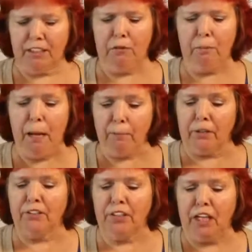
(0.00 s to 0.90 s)
And remember,
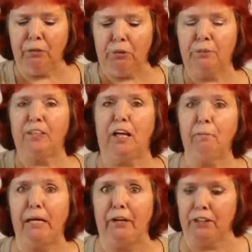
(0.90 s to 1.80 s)
a study group is not a
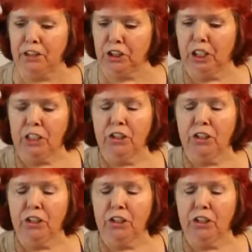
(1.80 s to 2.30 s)
marriage.